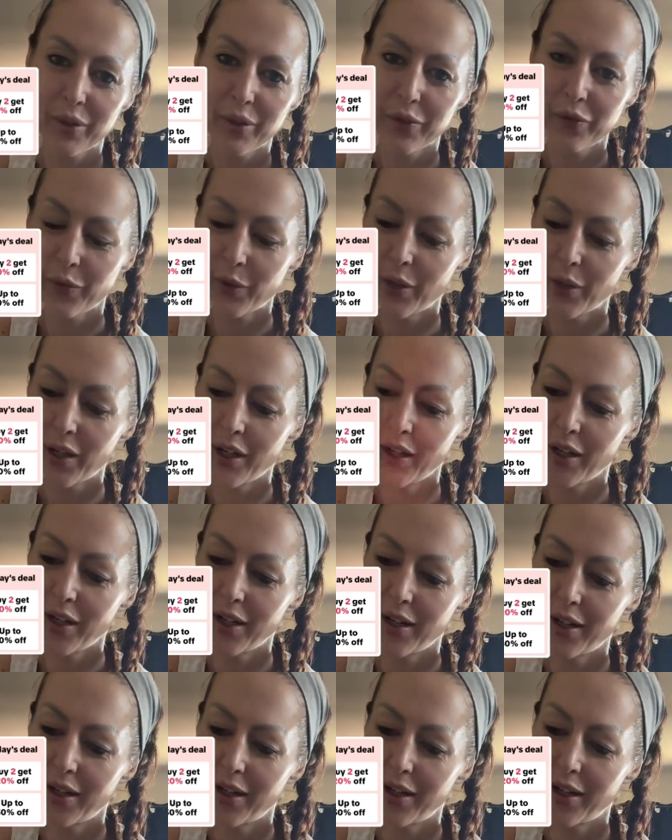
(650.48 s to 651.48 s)
before
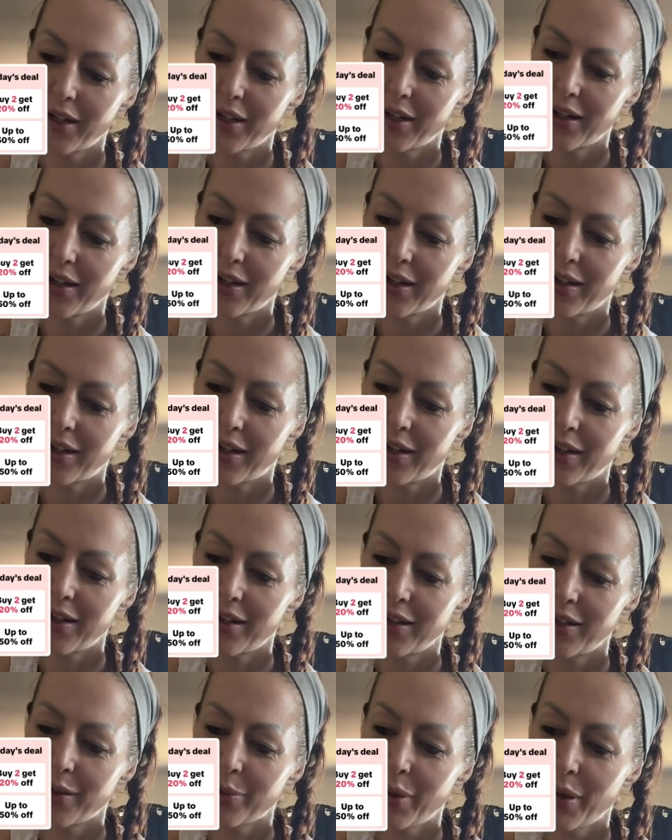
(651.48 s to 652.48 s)

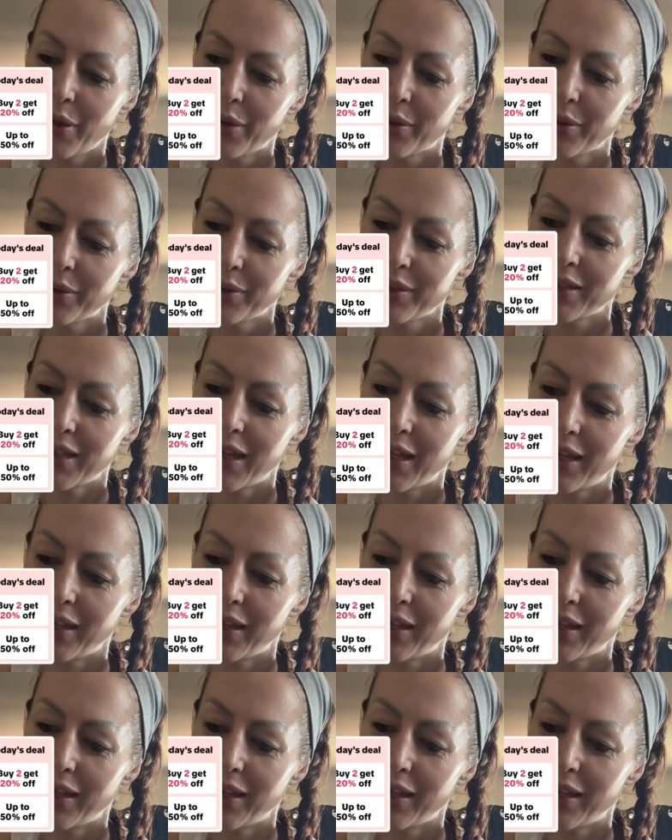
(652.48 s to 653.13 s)
on a post